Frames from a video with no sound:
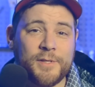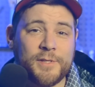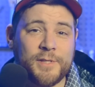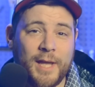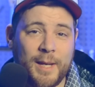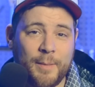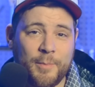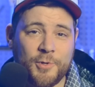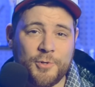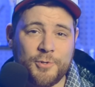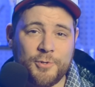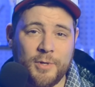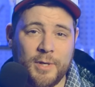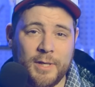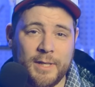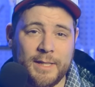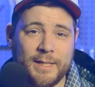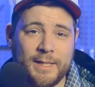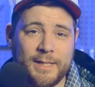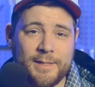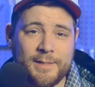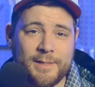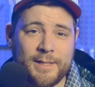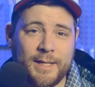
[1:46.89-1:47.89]

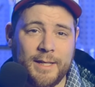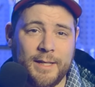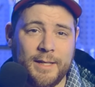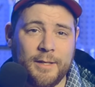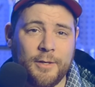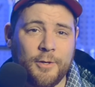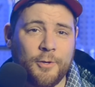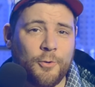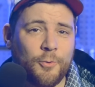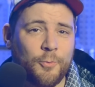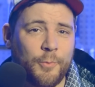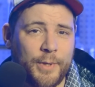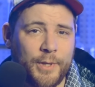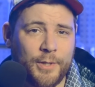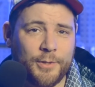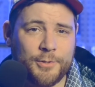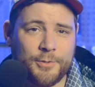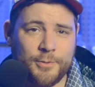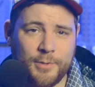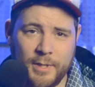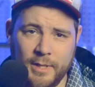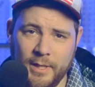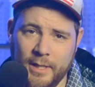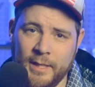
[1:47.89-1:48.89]
Cybertruck is a real
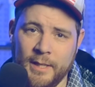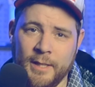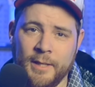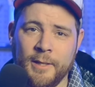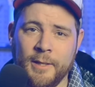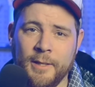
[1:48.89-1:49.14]
truck.